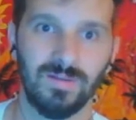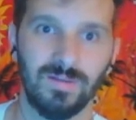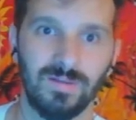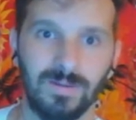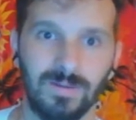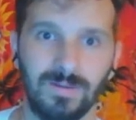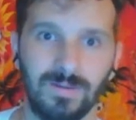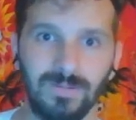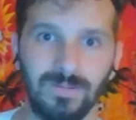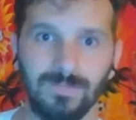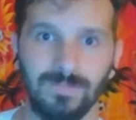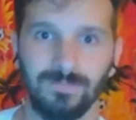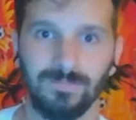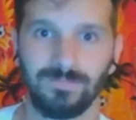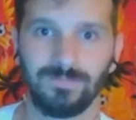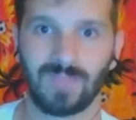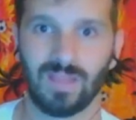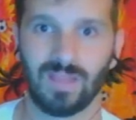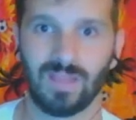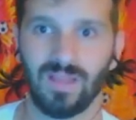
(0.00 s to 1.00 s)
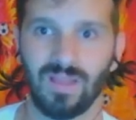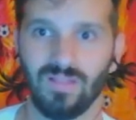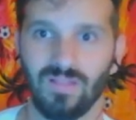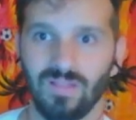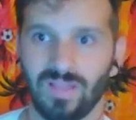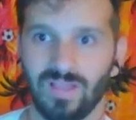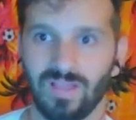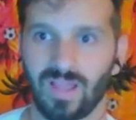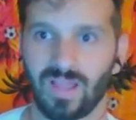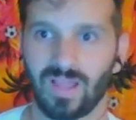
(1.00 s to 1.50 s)
I
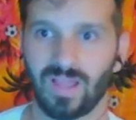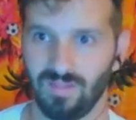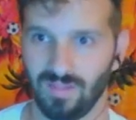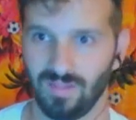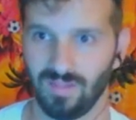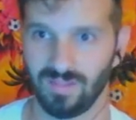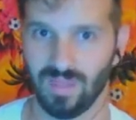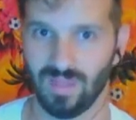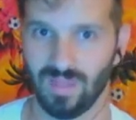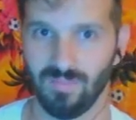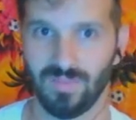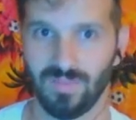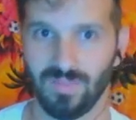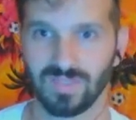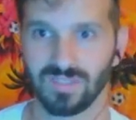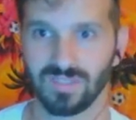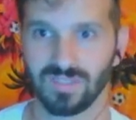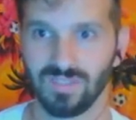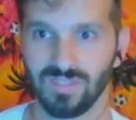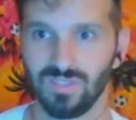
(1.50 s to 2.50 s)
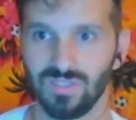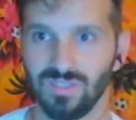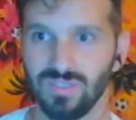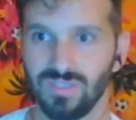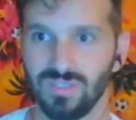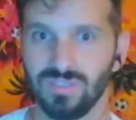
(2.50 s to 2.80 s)
kind of like that message.